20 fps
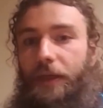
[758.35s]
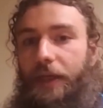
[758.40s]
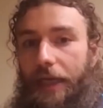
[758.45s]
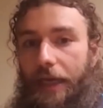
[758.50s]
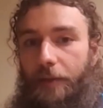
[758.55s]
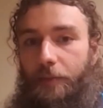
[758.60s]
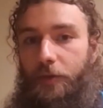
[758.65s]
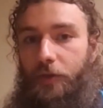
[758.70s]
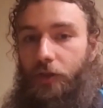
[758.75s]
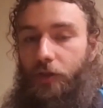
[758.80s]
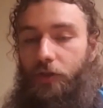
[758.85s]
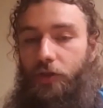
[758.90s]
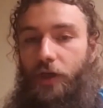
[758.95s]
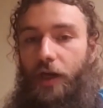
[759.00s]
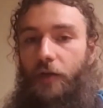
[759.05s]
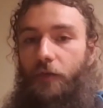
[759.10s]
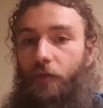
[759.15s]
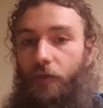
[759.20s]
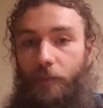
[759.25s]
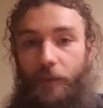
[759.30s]
an Amazon
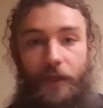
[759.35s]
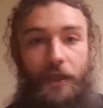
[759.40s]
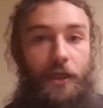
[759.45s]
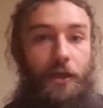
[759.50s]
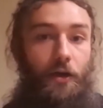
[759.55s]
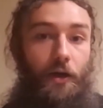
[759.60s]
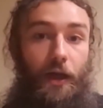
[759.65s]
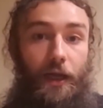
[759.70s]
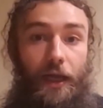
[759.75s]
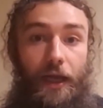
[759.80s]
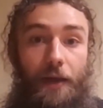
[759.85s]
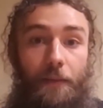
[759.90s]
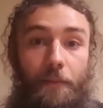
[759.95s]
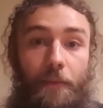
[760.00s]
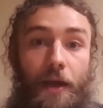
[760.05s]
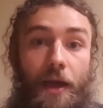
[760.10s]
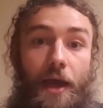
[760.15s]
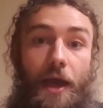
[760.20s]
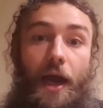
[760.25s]
driver, but here I am,